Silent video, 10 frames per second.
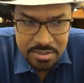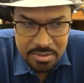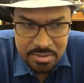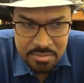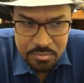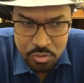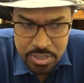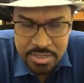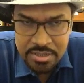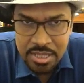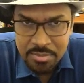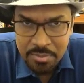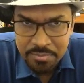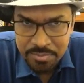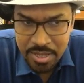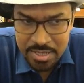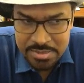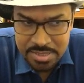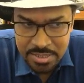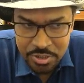Boolean came up
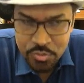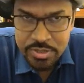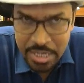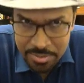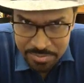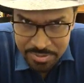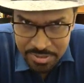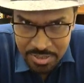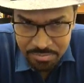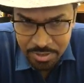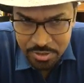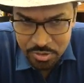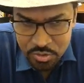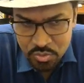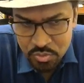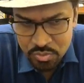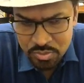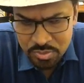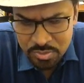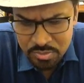as a new type in Python 2,
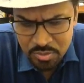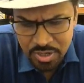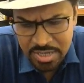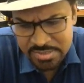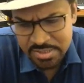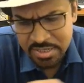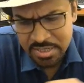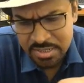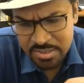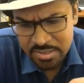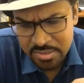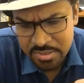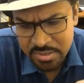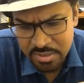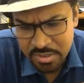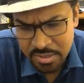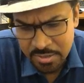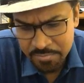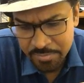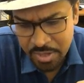more as a,
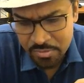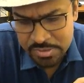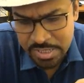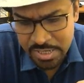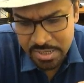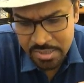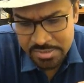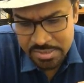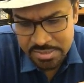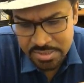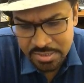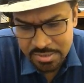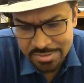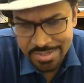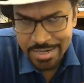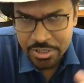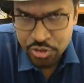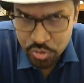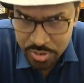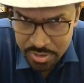um, I could say it's just a syntax
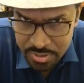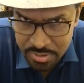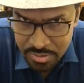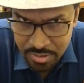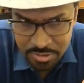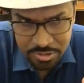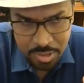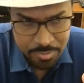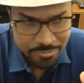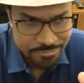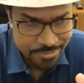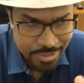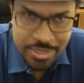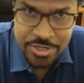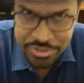sugar on top of integer.